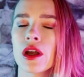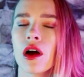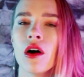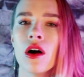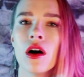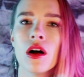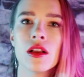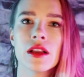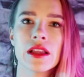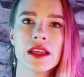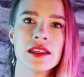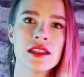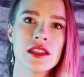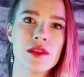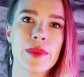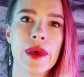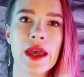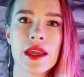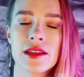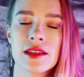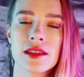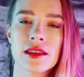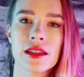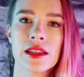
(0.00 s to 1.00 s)
we all
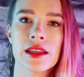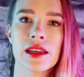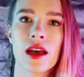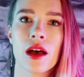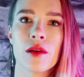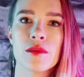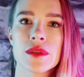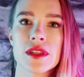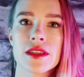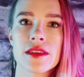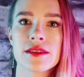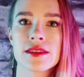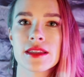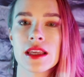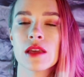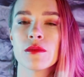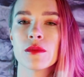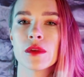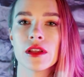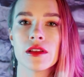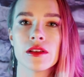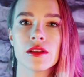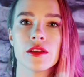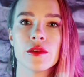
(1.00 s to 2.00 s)
independently come to the same
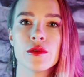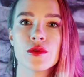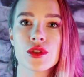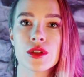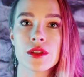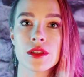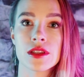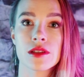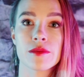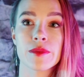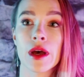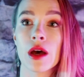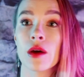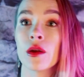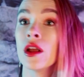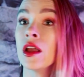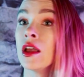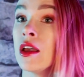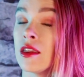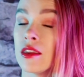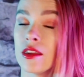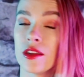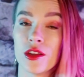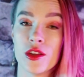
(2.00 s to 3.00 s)
conclusions about
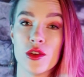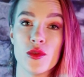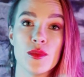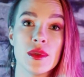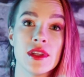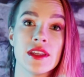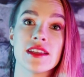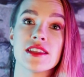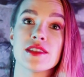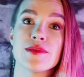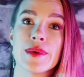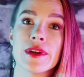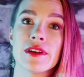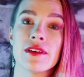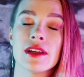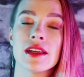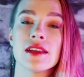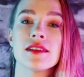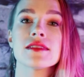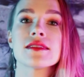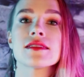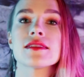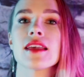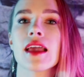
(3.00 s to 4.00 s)
the human
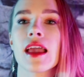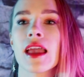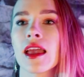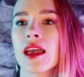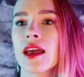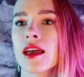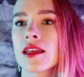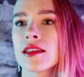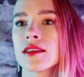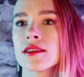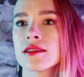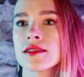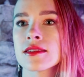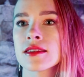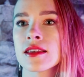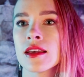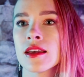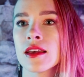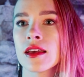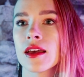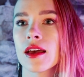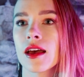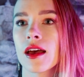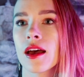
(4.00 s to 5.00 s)
experience and
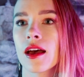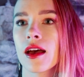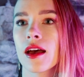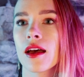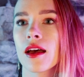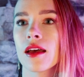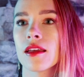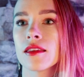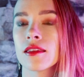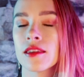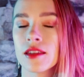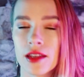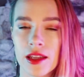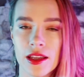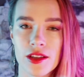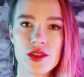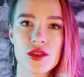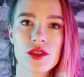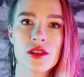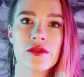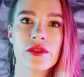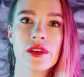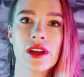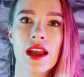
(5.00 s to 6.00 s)
Uh, the
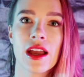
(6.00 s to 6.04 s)
nature of